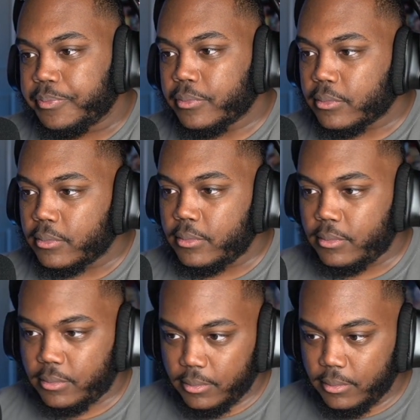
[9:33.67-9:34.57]

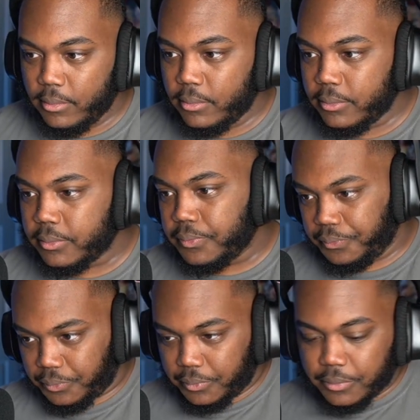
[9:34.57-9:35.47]

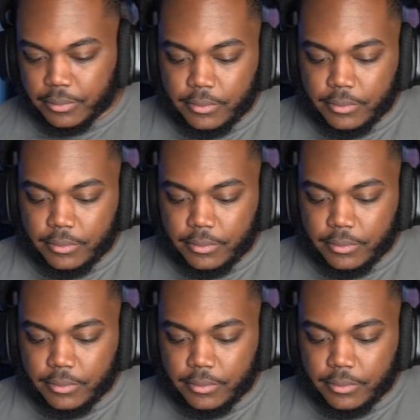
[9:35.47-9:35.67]
Nothing is said.